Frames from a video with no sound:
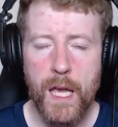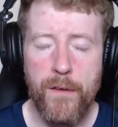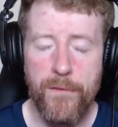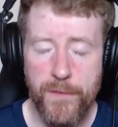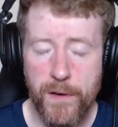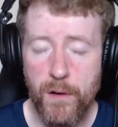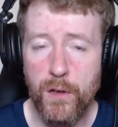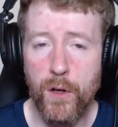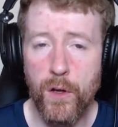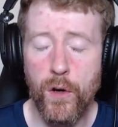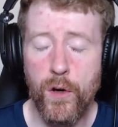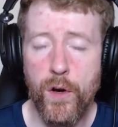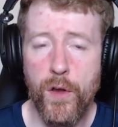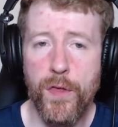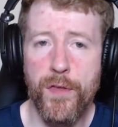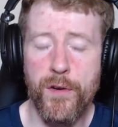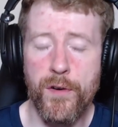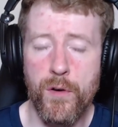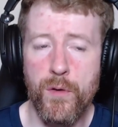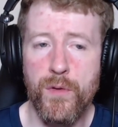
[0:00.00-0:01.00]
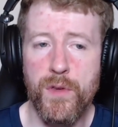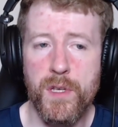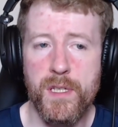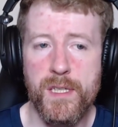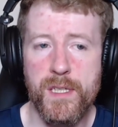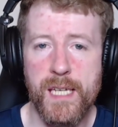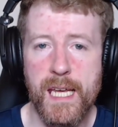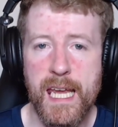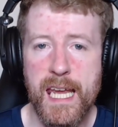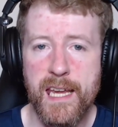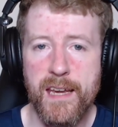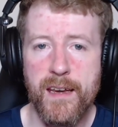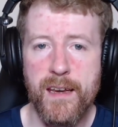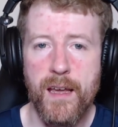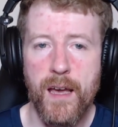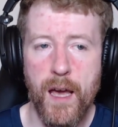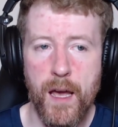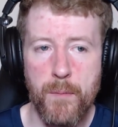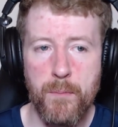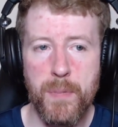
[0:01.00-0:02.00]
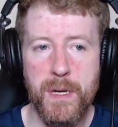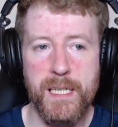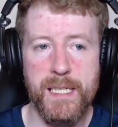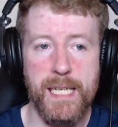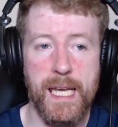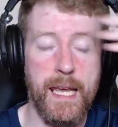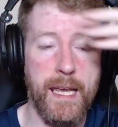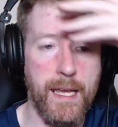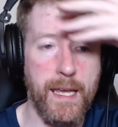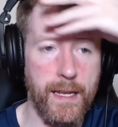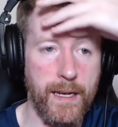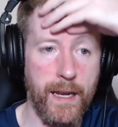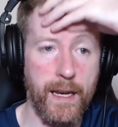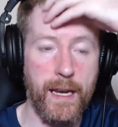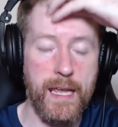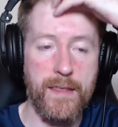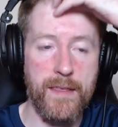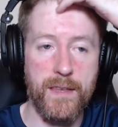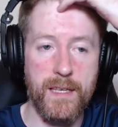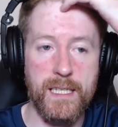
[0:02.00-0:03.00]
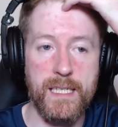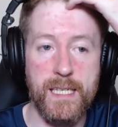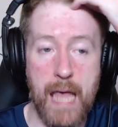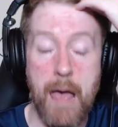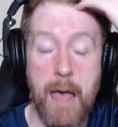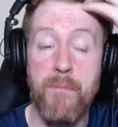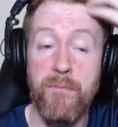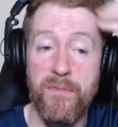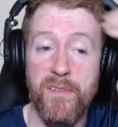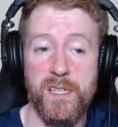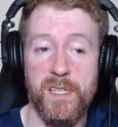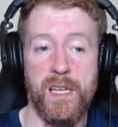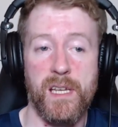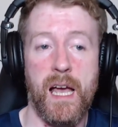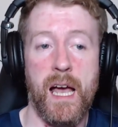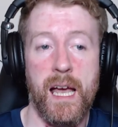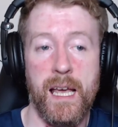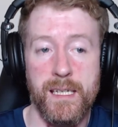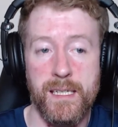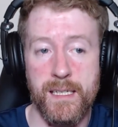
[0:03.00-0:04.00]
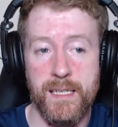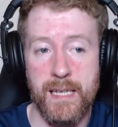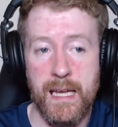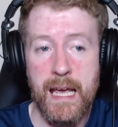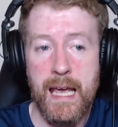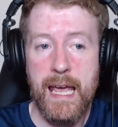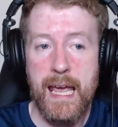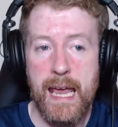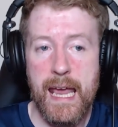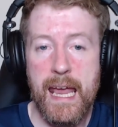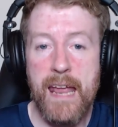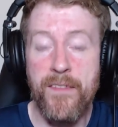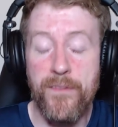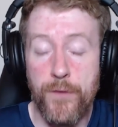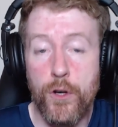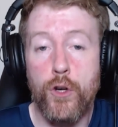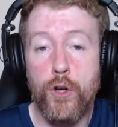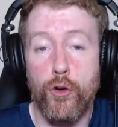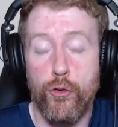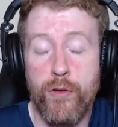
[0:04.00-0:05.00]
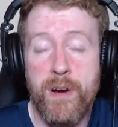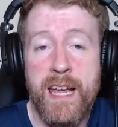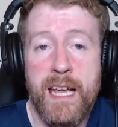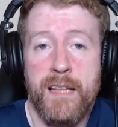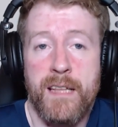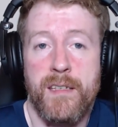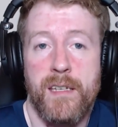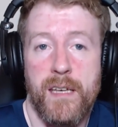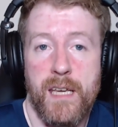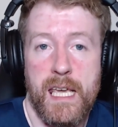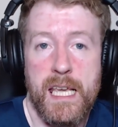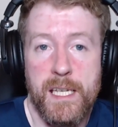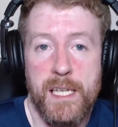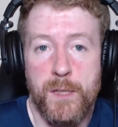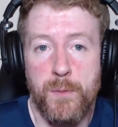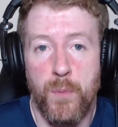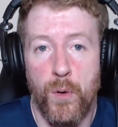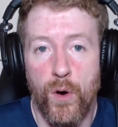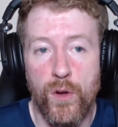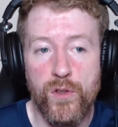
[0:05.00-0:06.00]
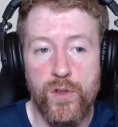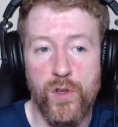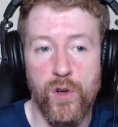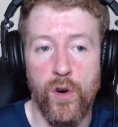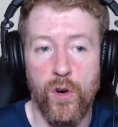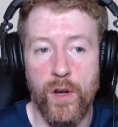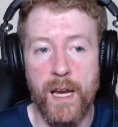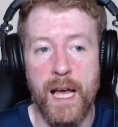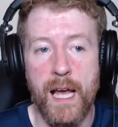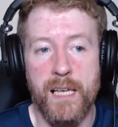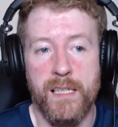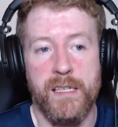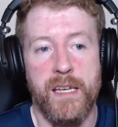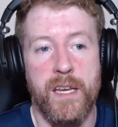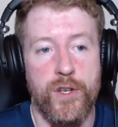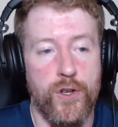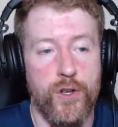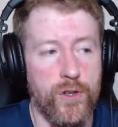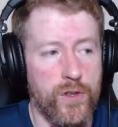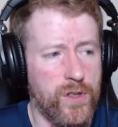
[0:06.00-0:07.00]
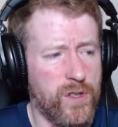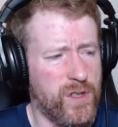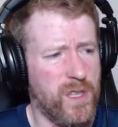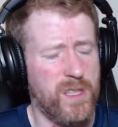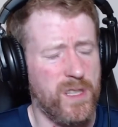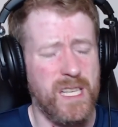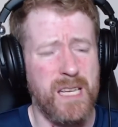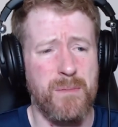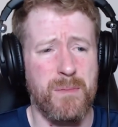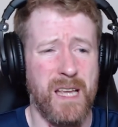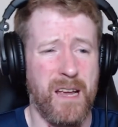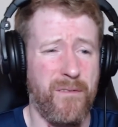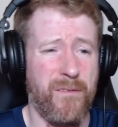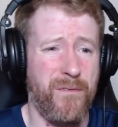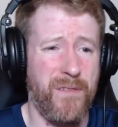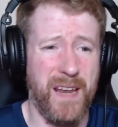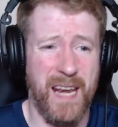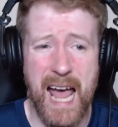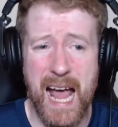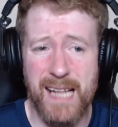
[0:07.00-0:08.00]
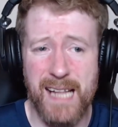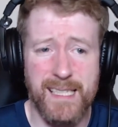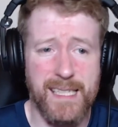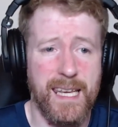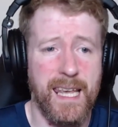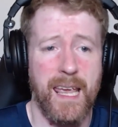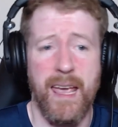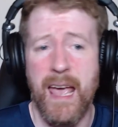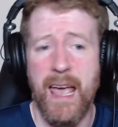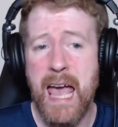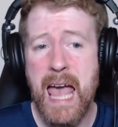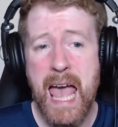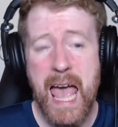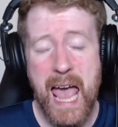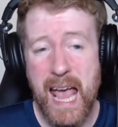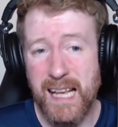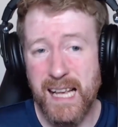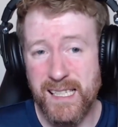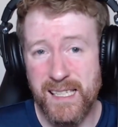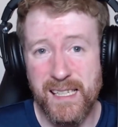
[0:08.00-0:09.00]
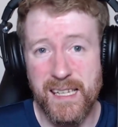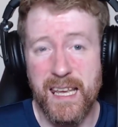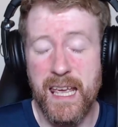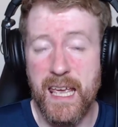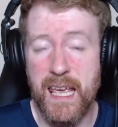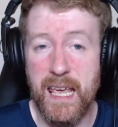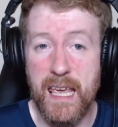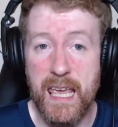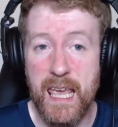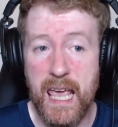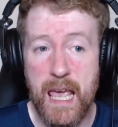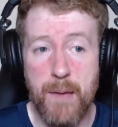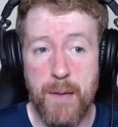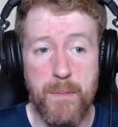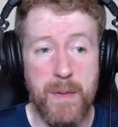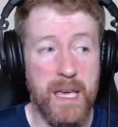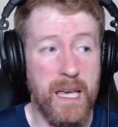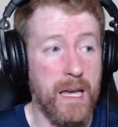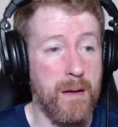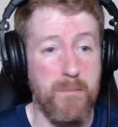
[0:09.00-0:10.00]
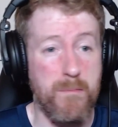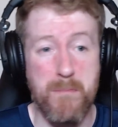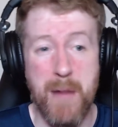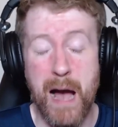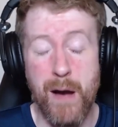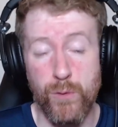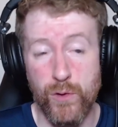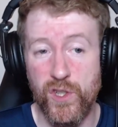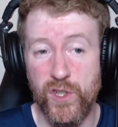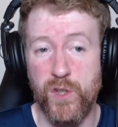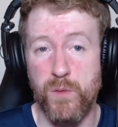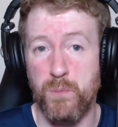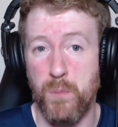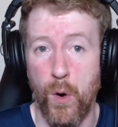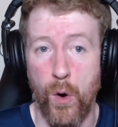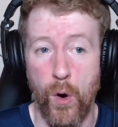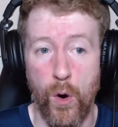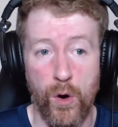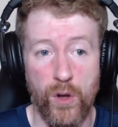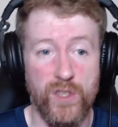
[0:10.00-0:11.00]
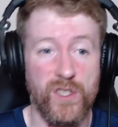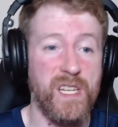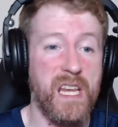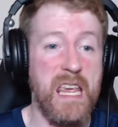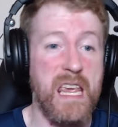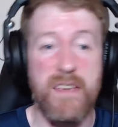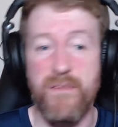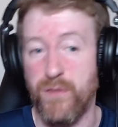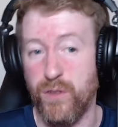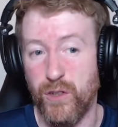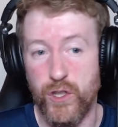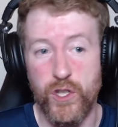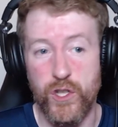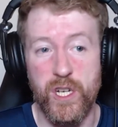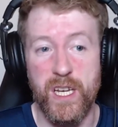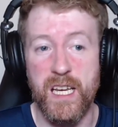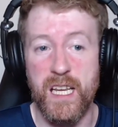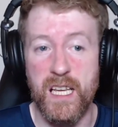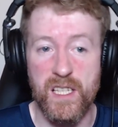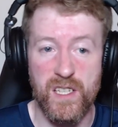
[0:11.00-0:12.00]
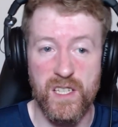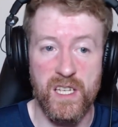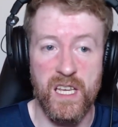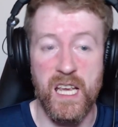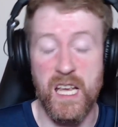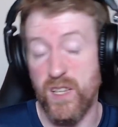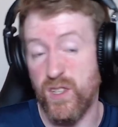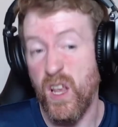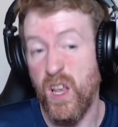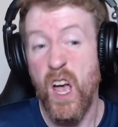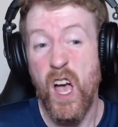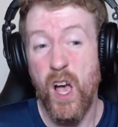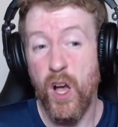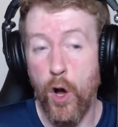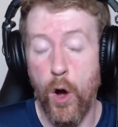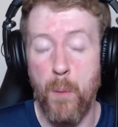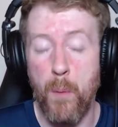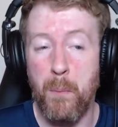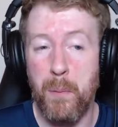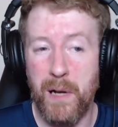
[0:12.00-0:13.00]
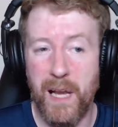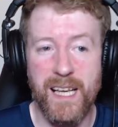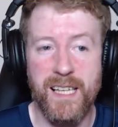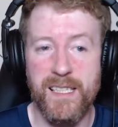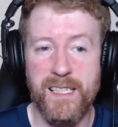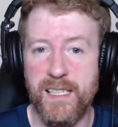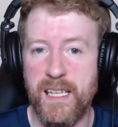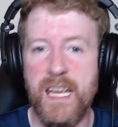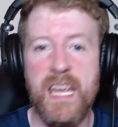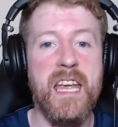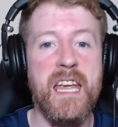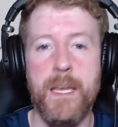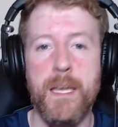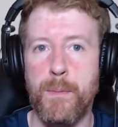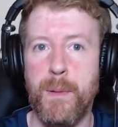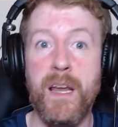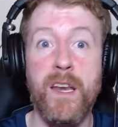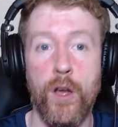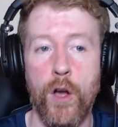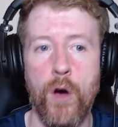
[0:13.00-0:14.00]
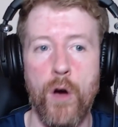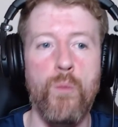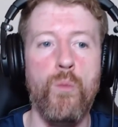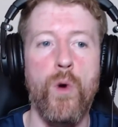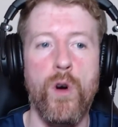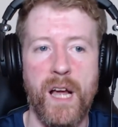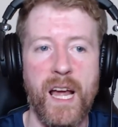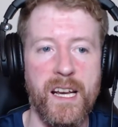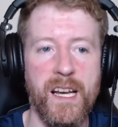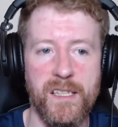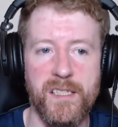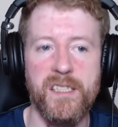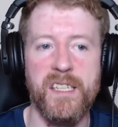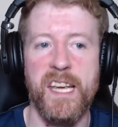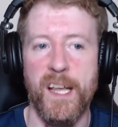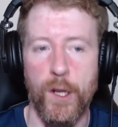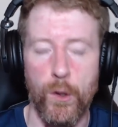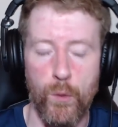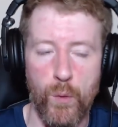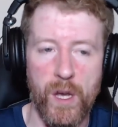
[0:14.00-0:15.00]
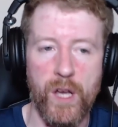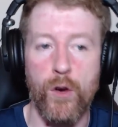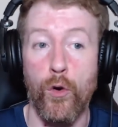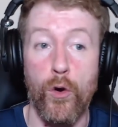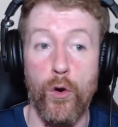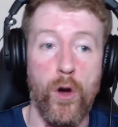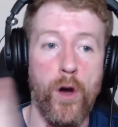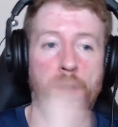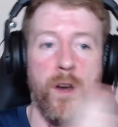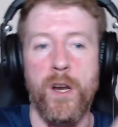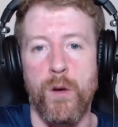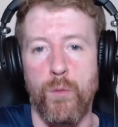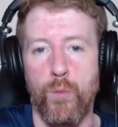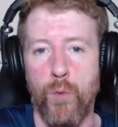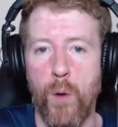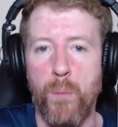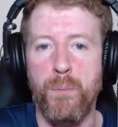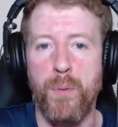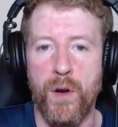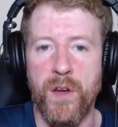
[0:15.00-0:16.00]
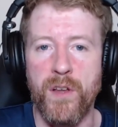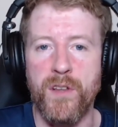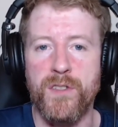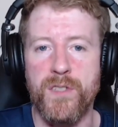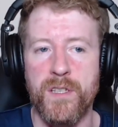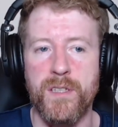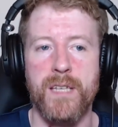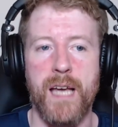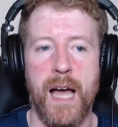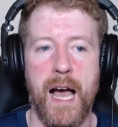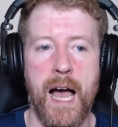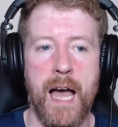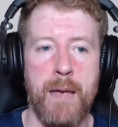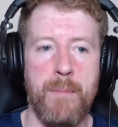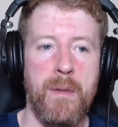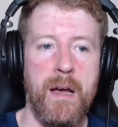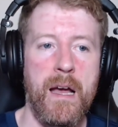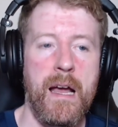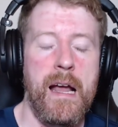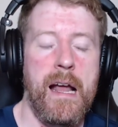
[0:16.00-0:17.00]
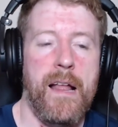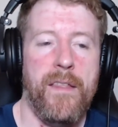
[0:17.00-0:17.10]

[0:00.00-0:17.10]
If you look through the scene, and particularly this is emphasized in the great esports organizations, the teams like Fnatic, S K Gaming, Mouse Sports, Evil Geniuses, Complexity, depending on what kind of scale we're going on and at what points in time.